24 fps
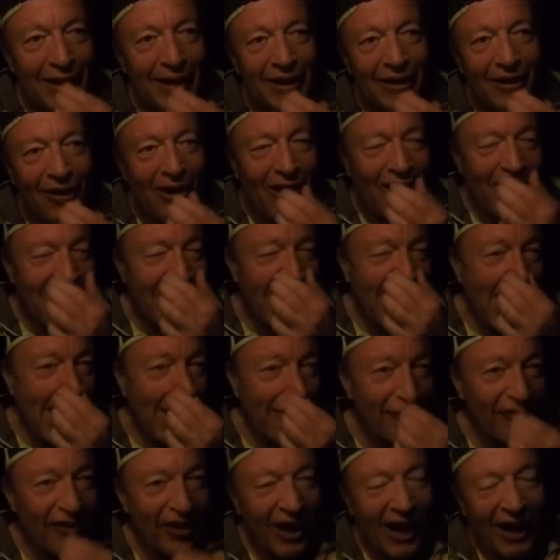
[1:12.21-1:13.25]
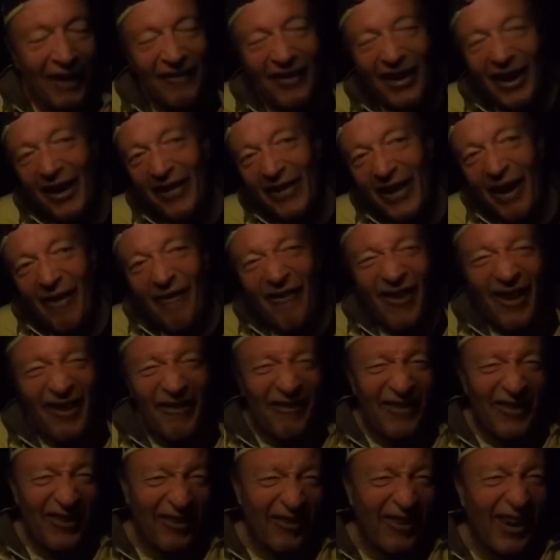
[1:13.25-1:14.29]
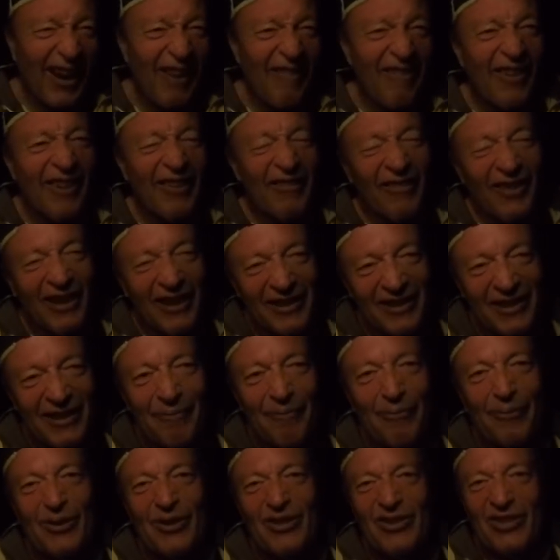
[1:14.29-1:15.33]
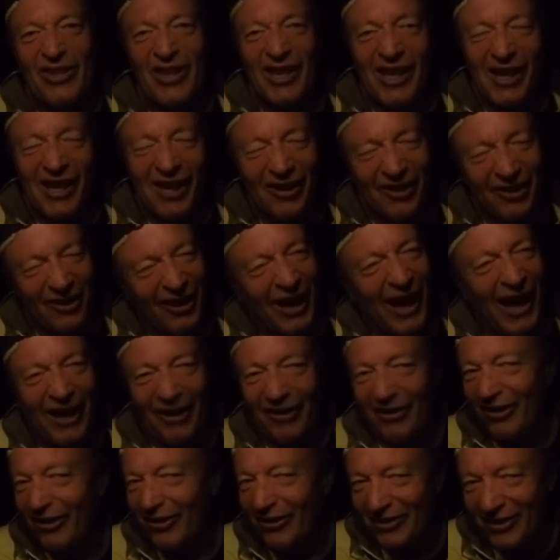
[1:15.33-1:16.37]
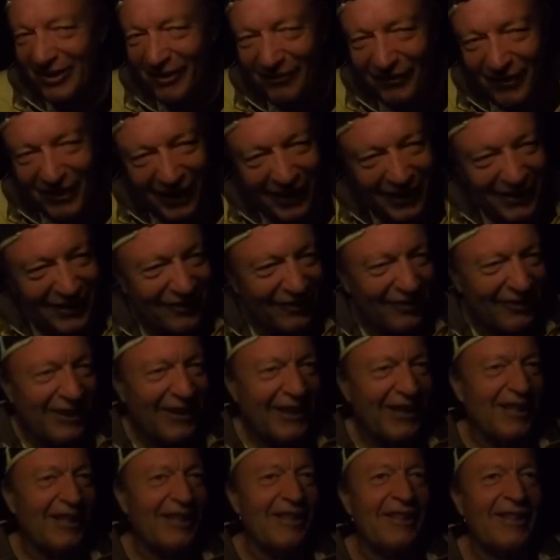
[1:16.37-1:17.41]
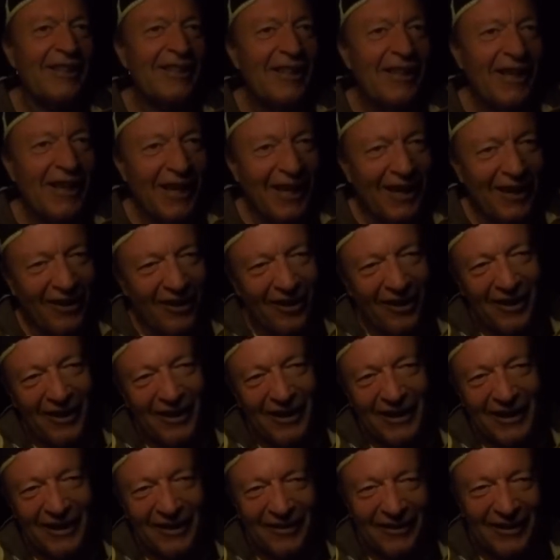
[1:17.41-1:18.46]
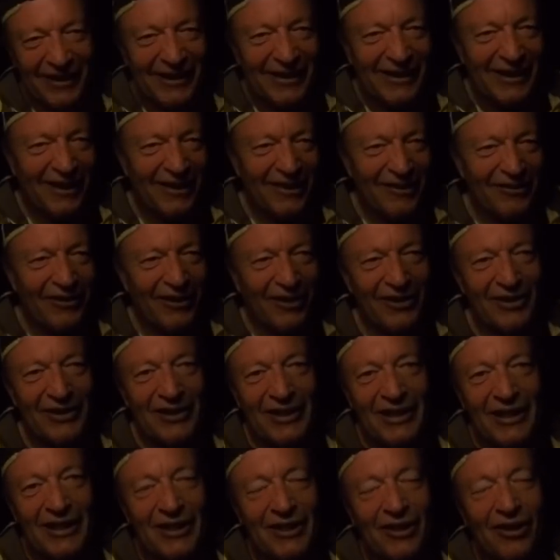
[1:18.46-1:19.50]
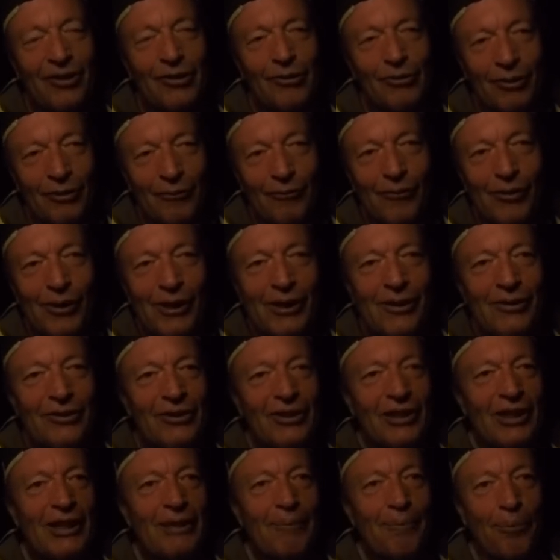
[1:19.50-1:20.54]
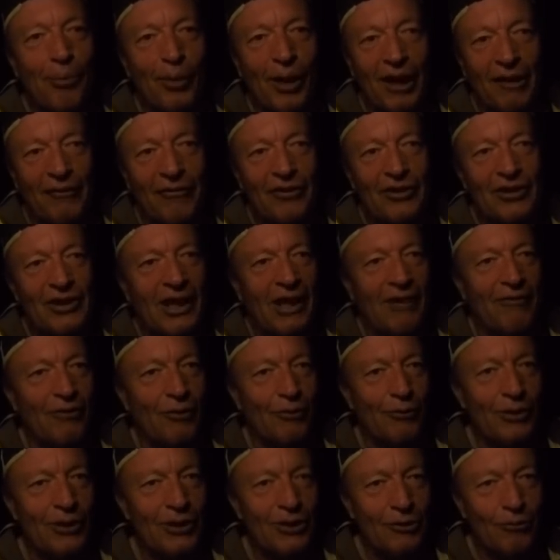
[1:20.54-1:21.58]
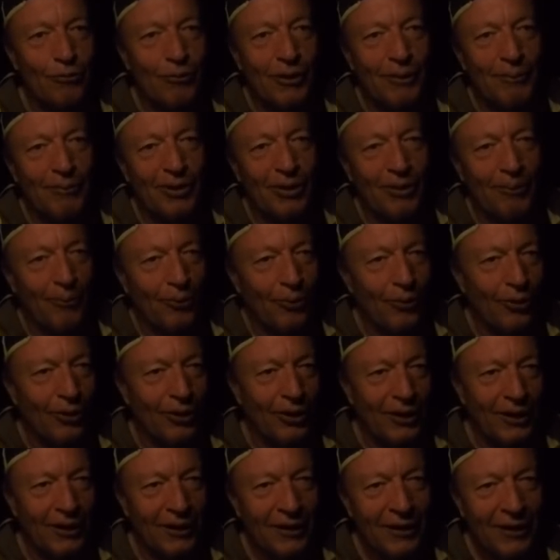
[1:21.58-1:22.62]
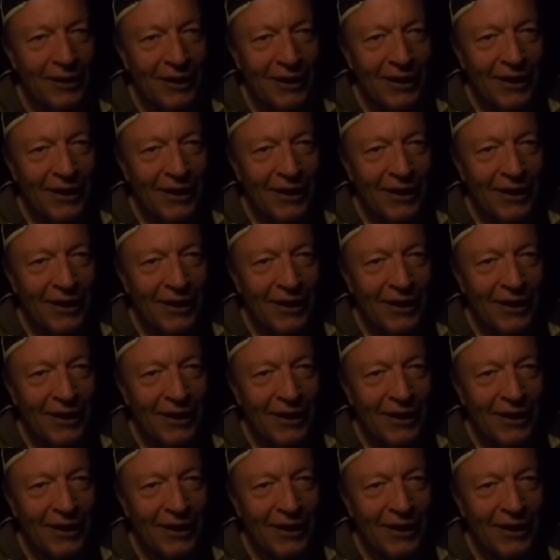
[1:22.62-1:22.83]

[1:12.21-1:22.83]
You know, oh yeah, I forgot about how that one great one was in Brazil, or I don't know, some country, and all, you know. And he tells me all this detail because we usually eat breakfast after we swim in the morning.